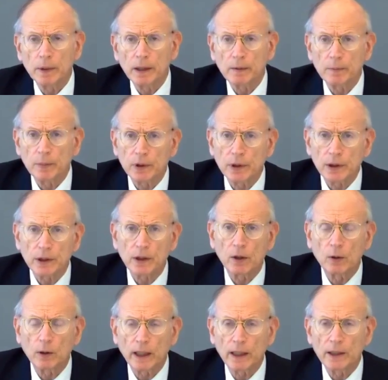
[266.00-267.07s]
being put into
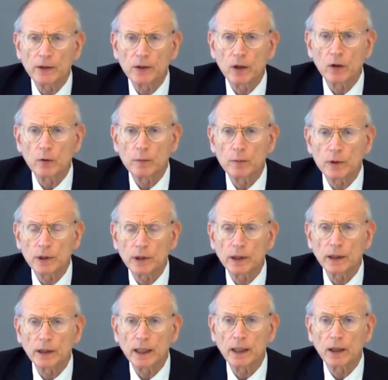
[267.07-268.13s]
old age homes and
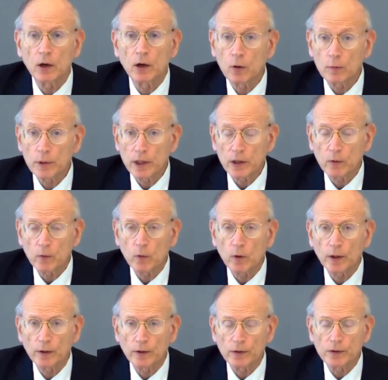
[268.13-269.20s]
can get home care
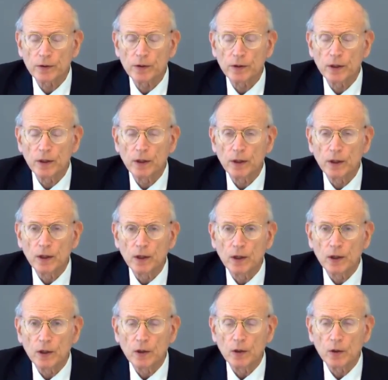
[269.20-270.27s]
workers
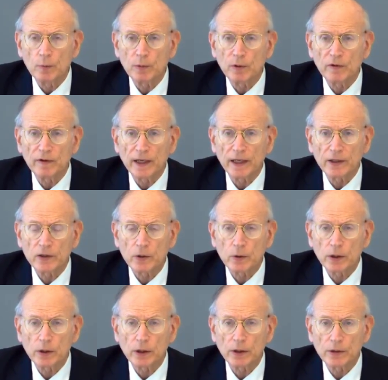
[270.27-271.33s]
who provide
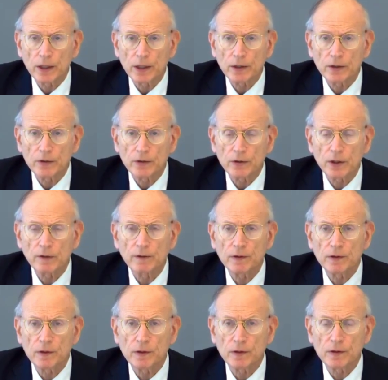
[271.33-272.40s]
socialization
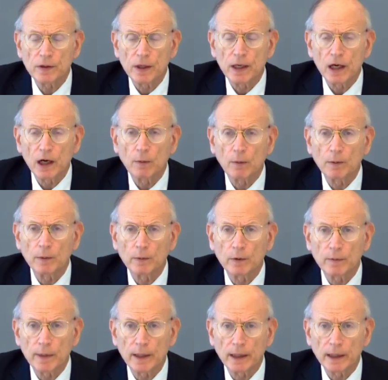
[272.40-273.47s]
services, help them
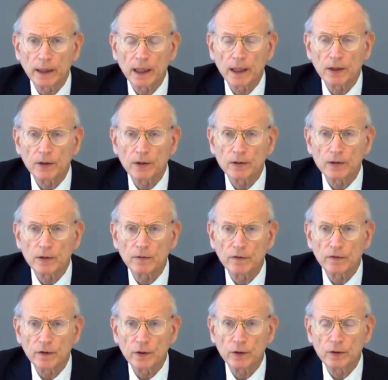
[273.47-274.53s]
with medications and
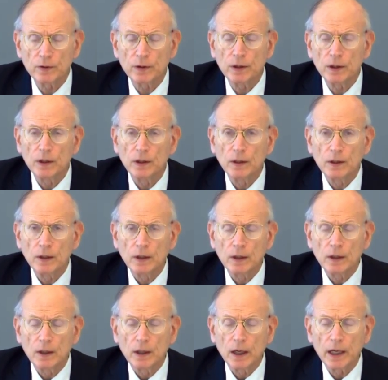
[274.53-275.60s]
food,
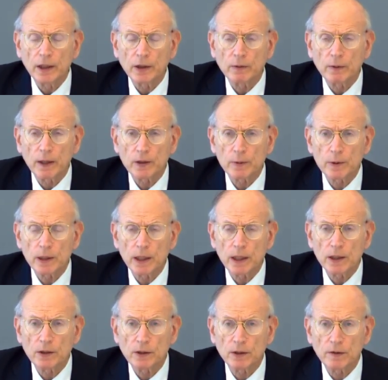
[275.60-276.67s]
and
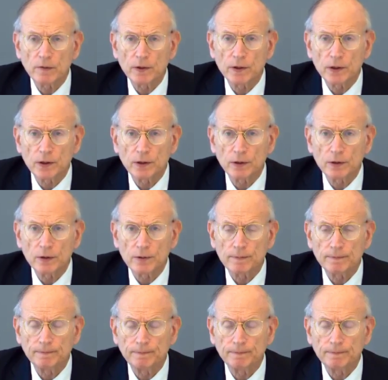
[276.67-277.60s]
transportation to physicians.